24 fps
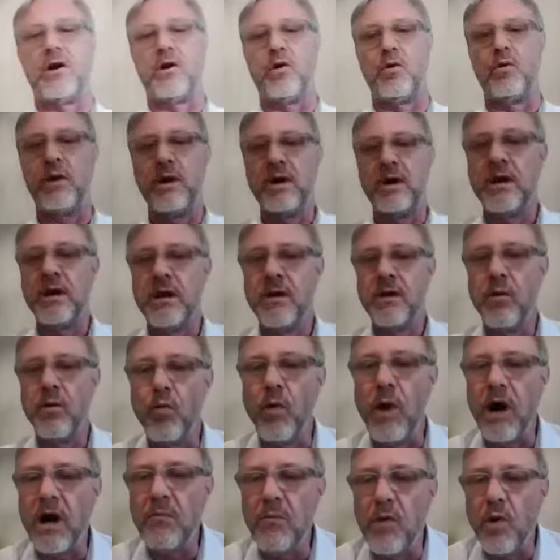So
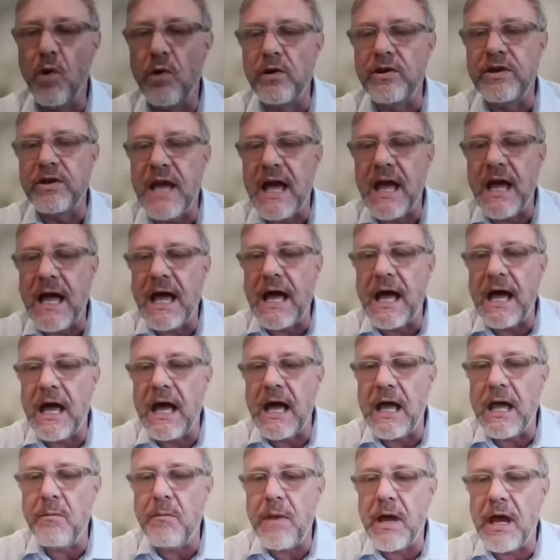one more
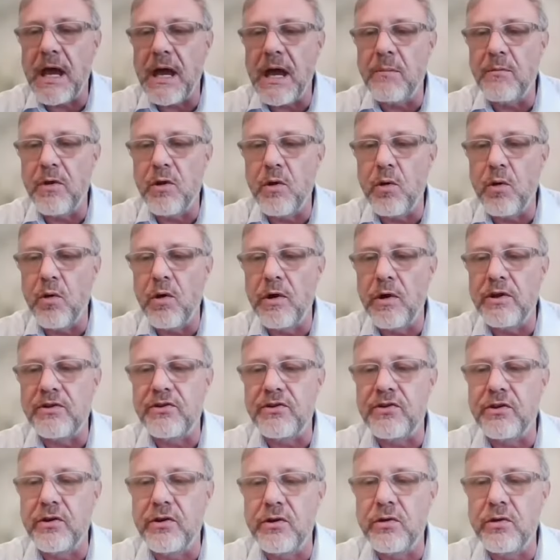time, I'm
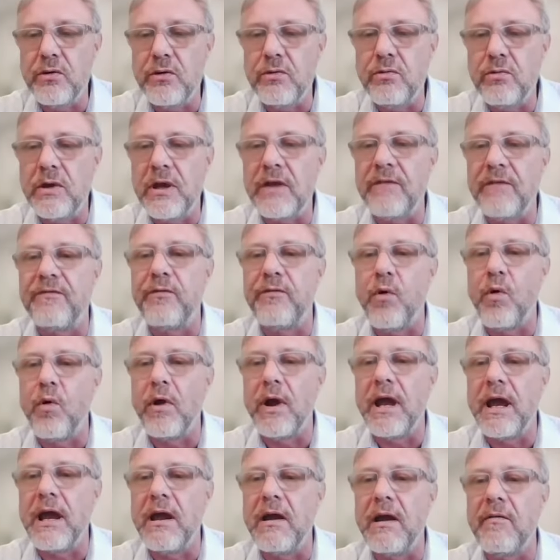going to,
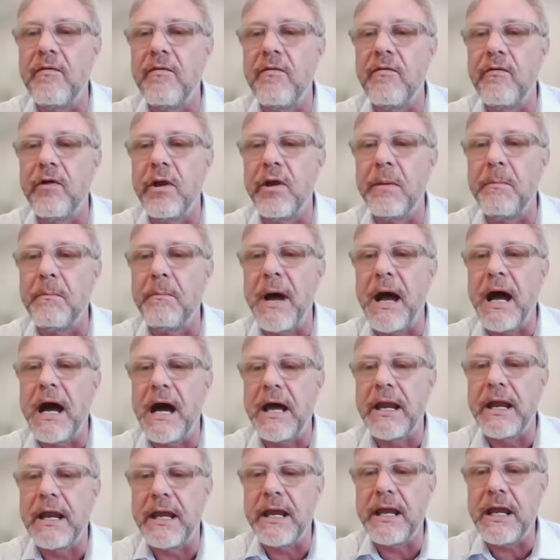for
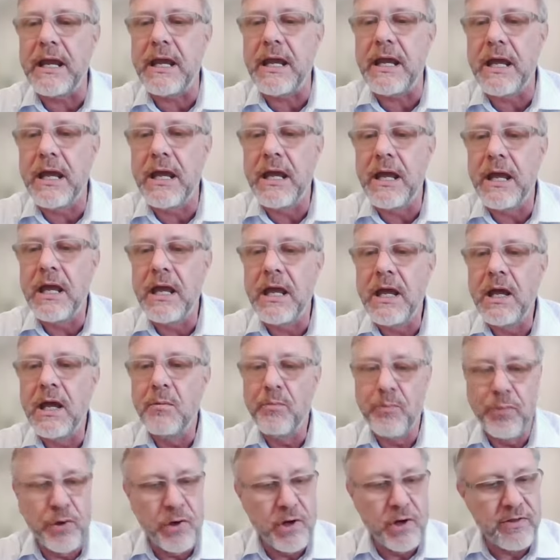everybody,
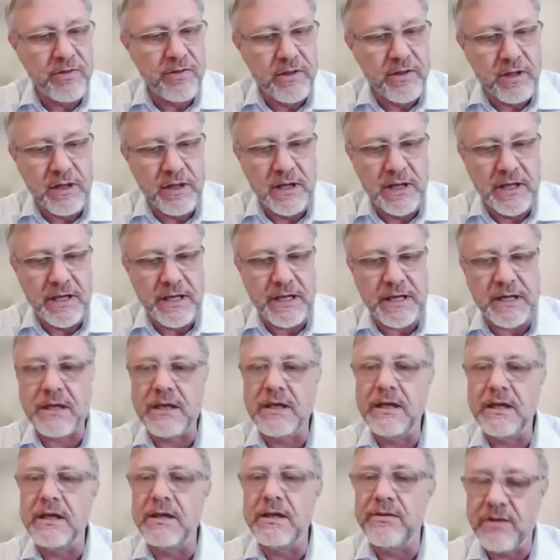put the
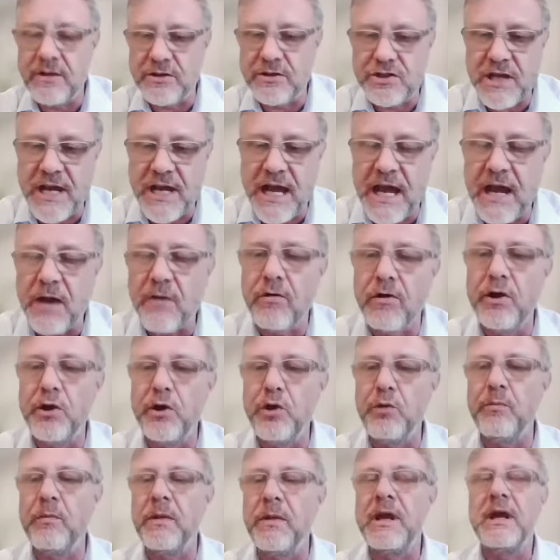link in the chat
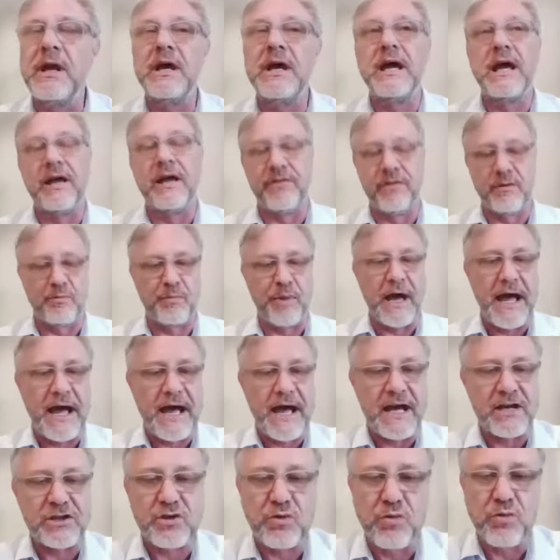room, and the
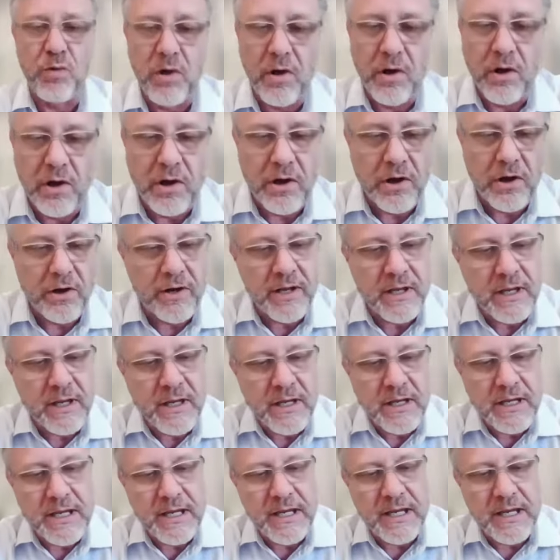password